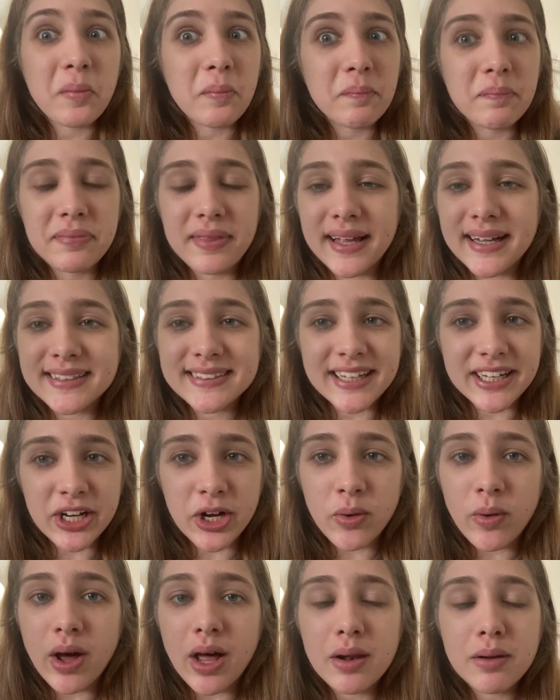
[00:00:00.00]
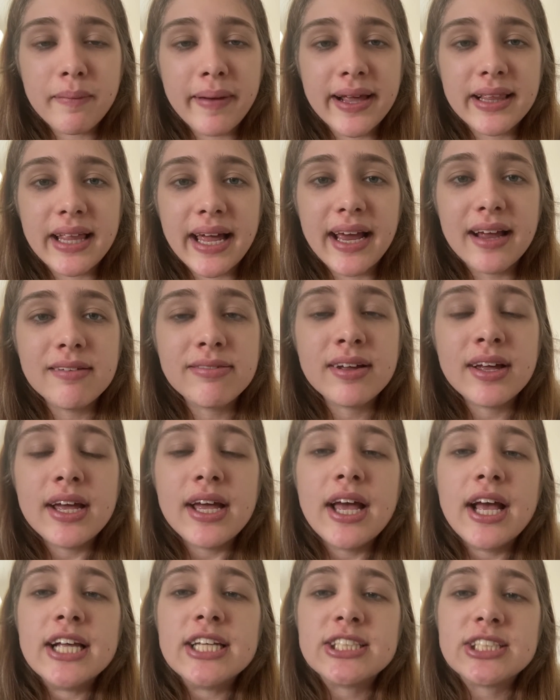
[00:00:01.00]
things that go on in my life.
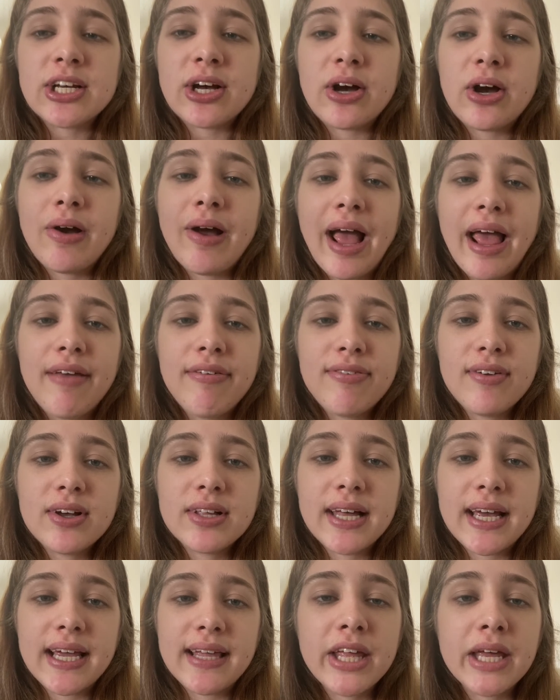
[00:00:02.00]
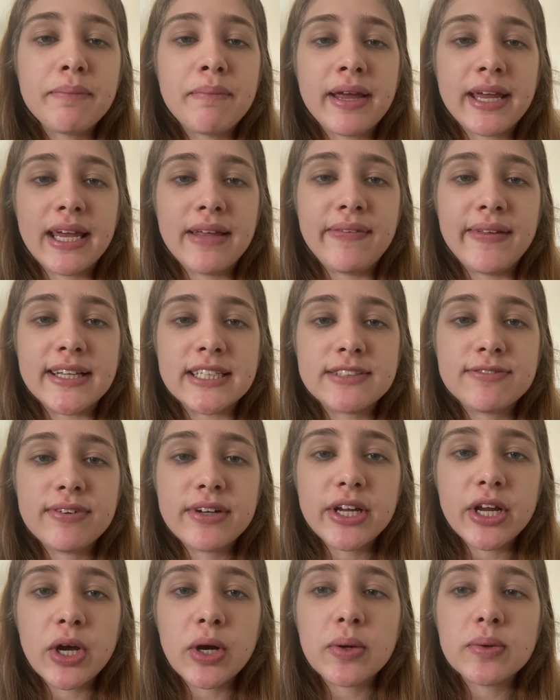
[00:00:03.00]
So I feel like making these
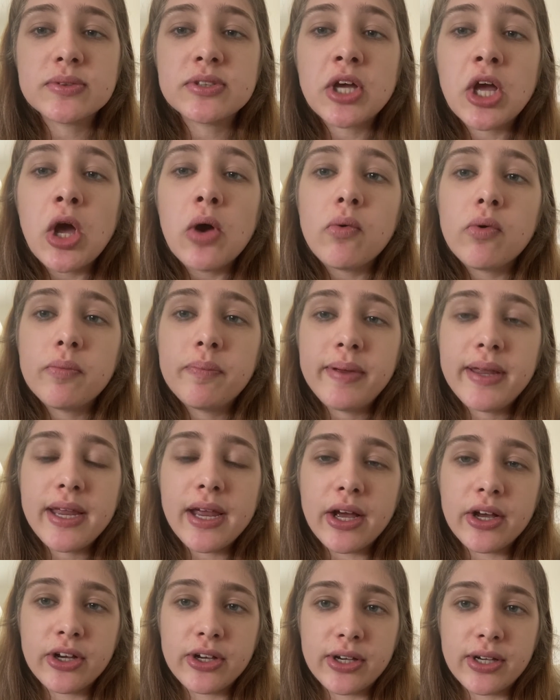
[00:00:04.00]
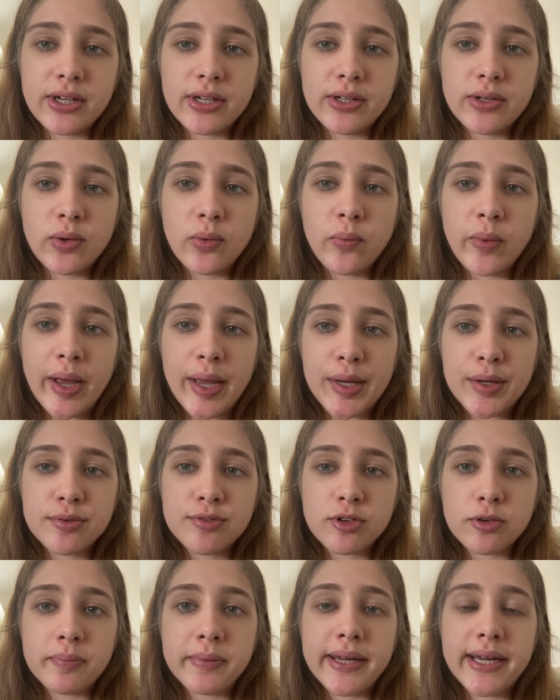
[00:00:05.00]
videos will be a good way
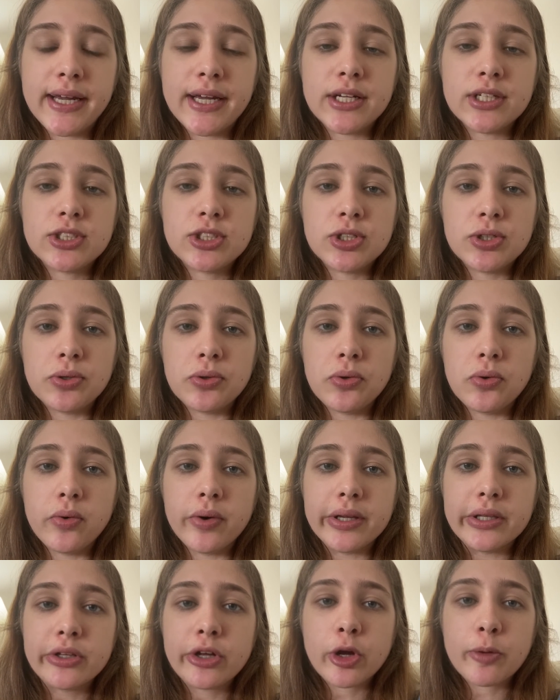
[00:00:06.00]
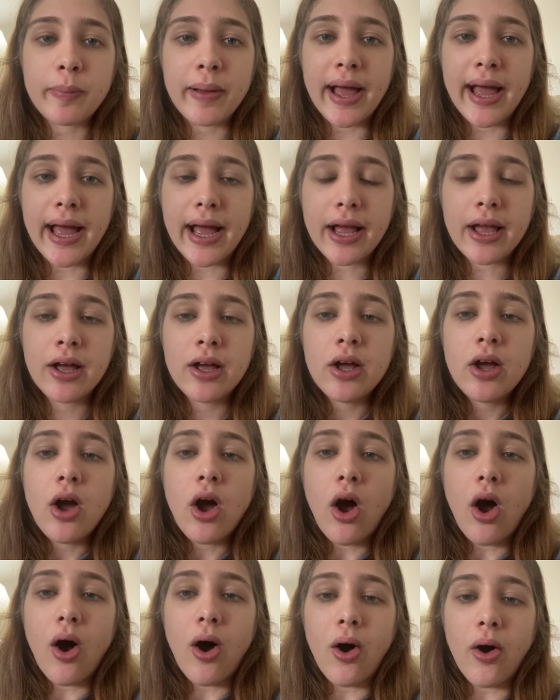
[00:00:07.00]
for me to look back
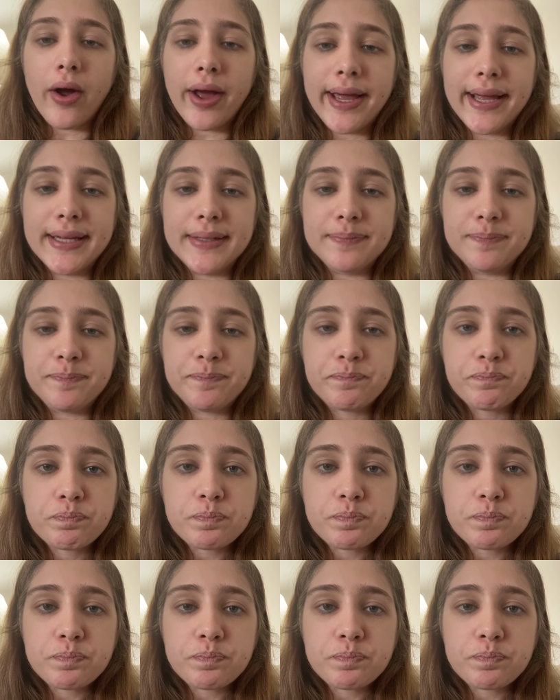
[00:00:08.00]
on